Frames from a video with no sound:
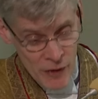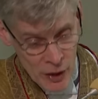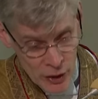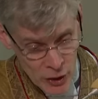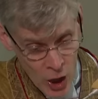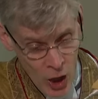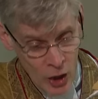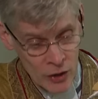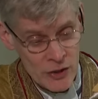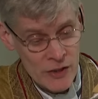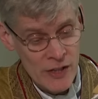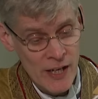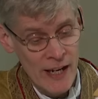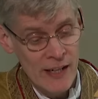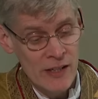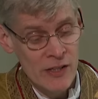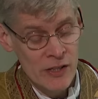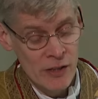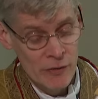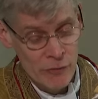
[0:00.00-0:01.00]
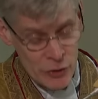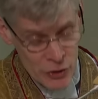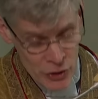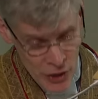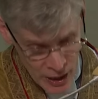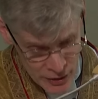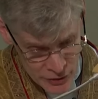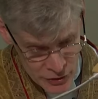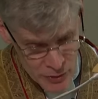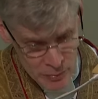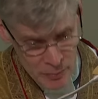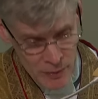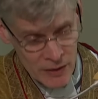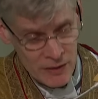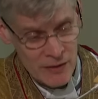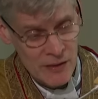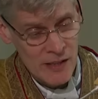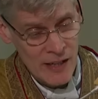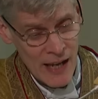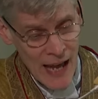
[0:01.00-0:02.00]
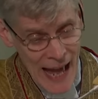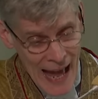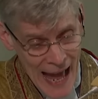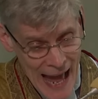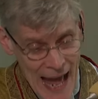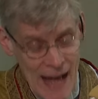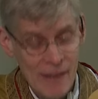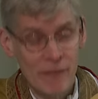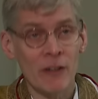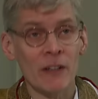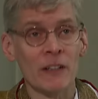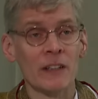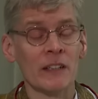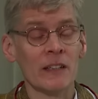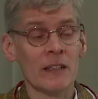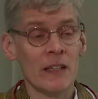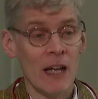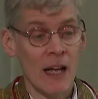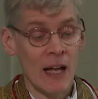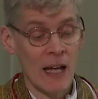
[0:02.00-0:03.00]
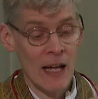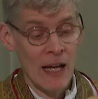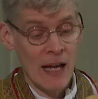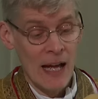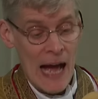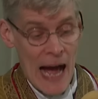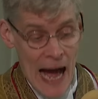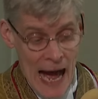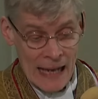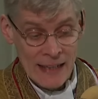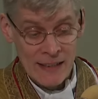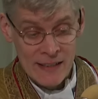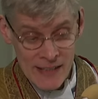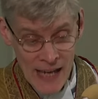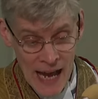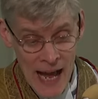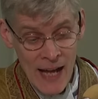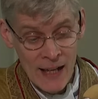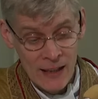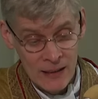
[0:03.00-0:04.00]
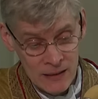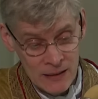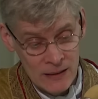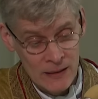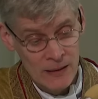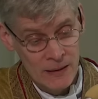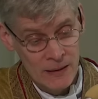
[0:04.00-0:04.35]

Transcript: the context of judgment, heaven, and hell.